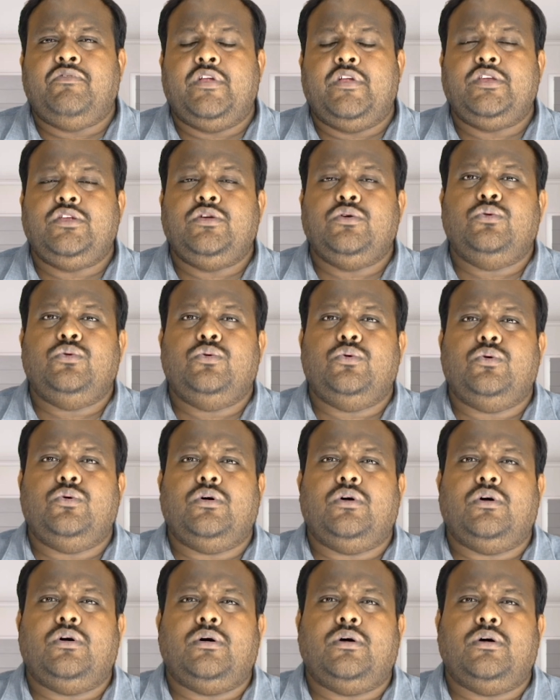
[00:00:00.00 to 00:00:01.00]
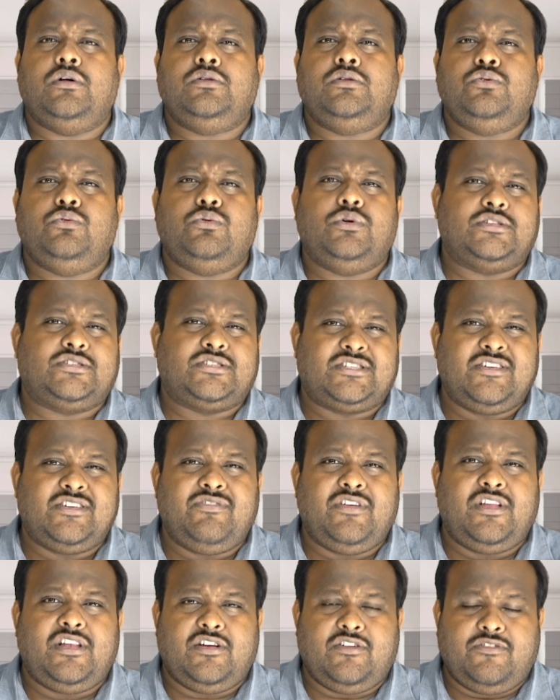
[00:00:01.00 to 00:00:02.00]
you do a
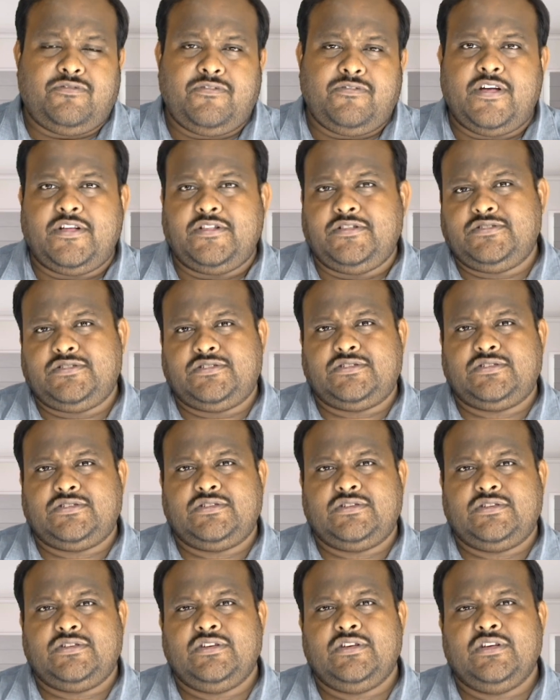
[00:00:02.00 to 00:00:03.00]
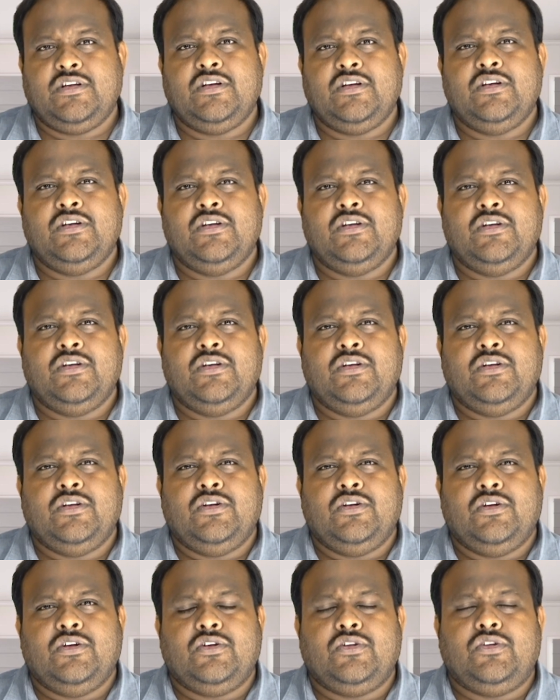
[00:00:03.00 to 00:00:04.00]
civil offense,
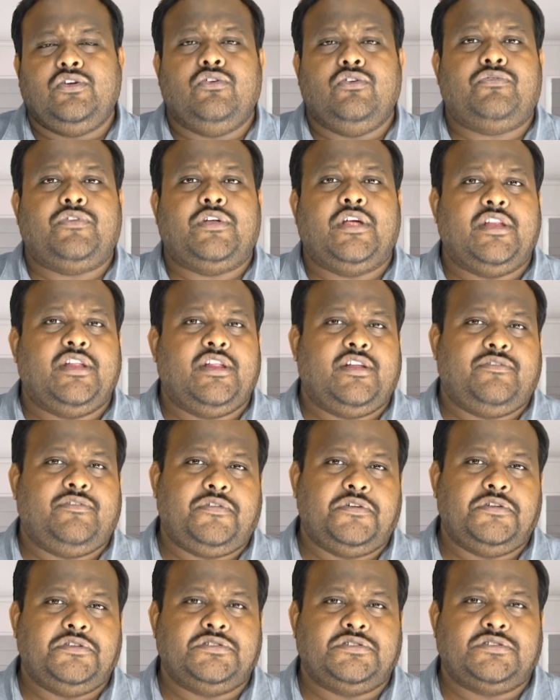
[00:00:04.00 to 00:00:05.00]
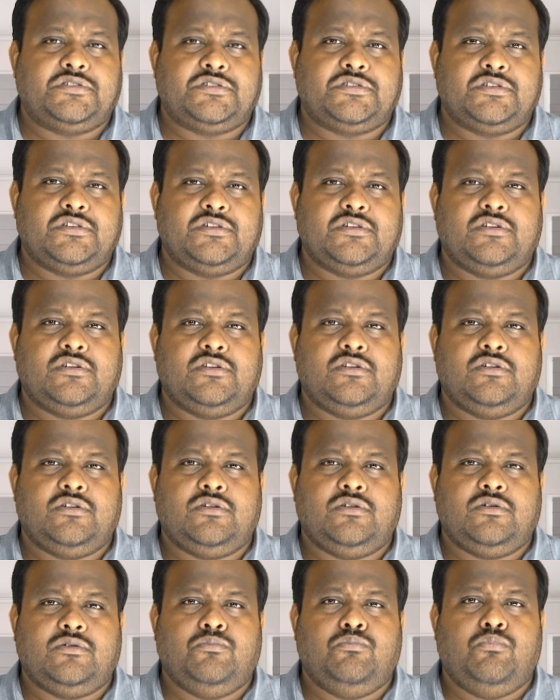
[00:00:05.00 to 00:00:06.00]
you've done an offense
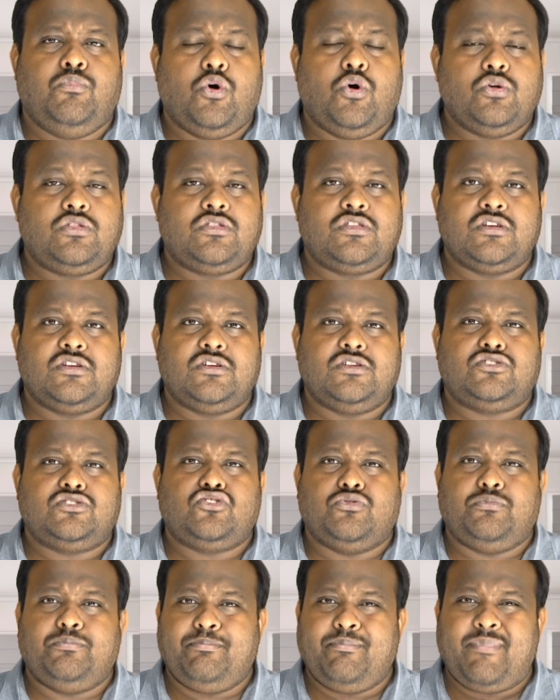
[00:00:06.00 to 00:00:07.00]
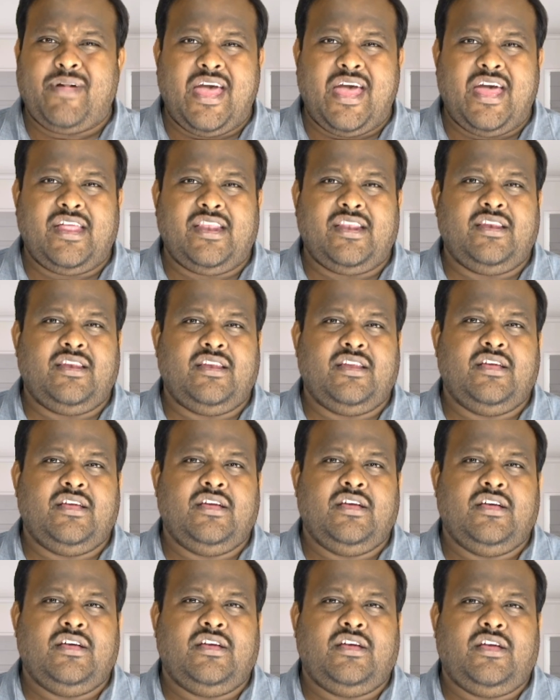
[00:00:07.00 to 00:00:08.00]
both to man
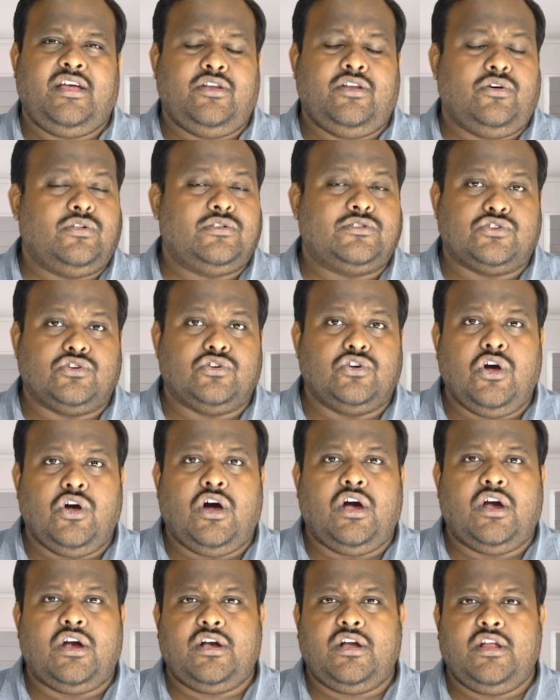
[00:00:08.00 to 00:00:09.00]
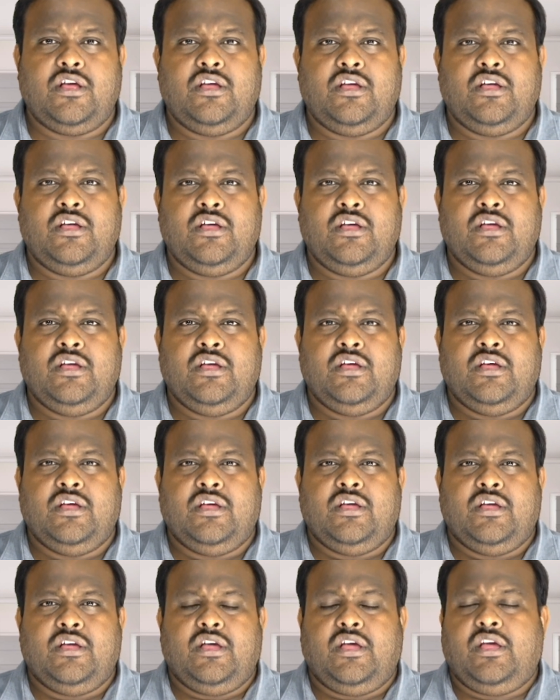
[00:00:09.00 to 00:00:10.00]
and also God,
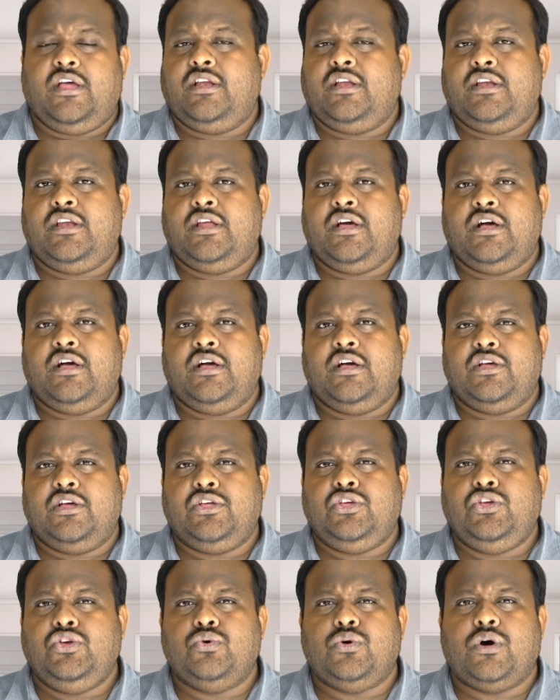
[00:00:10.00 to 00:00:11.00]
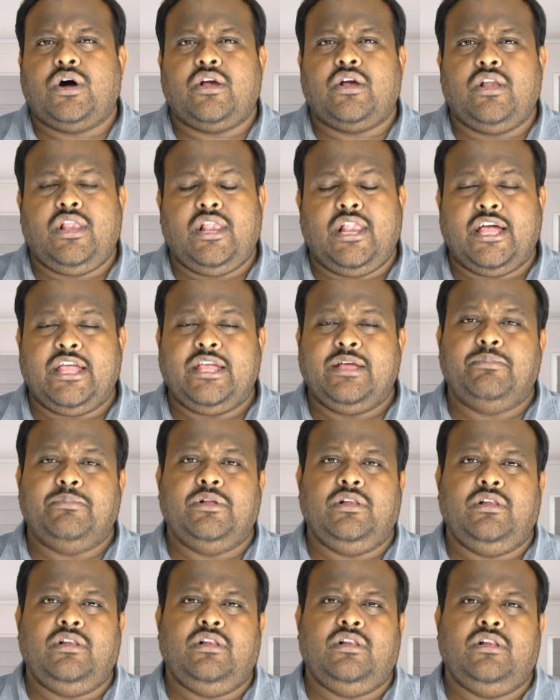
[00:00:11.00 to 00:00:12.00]
and you are
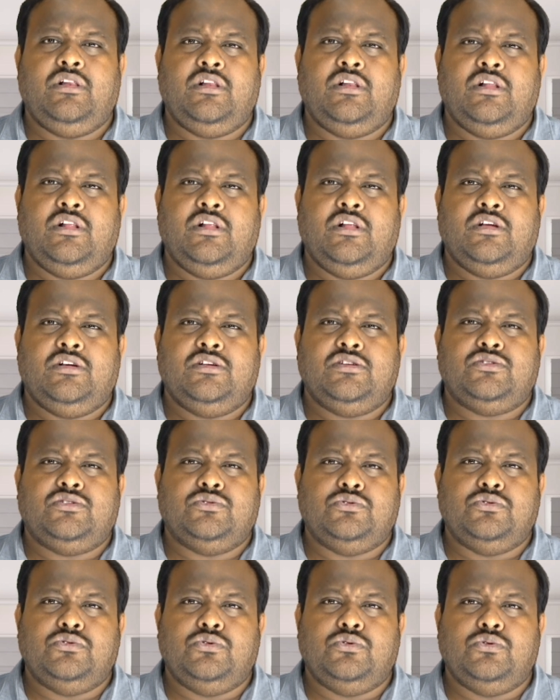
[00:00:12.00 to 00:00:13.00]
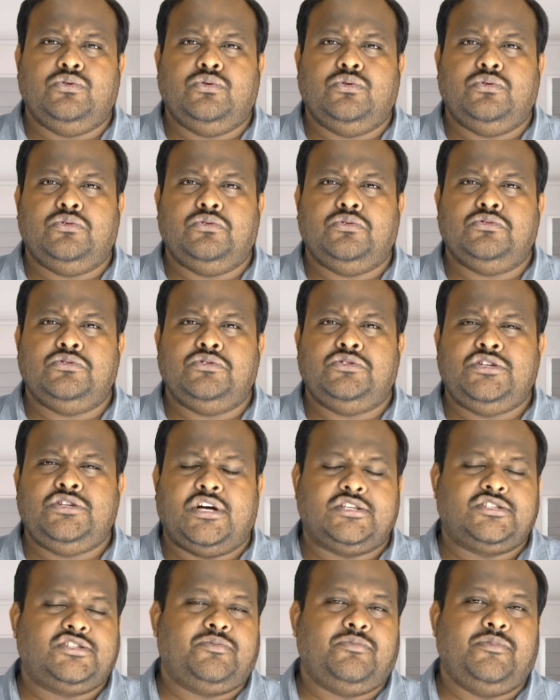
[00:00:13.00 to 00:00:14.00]
liable to
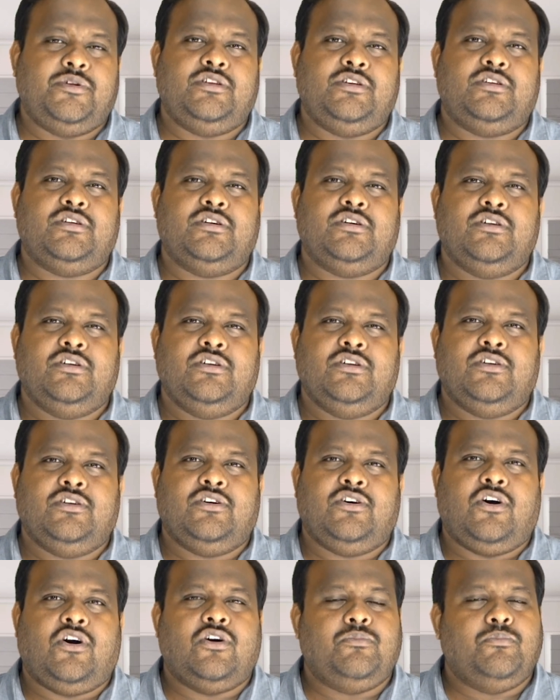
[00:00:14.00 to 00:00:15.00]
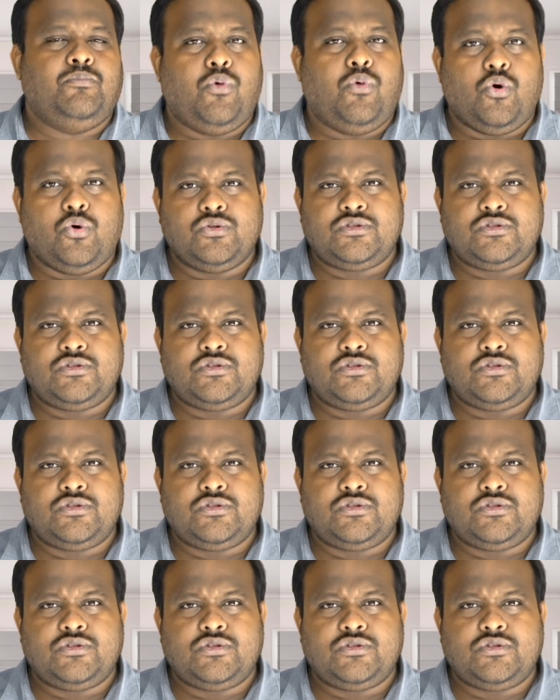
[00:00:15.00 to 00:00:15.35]
judgment on both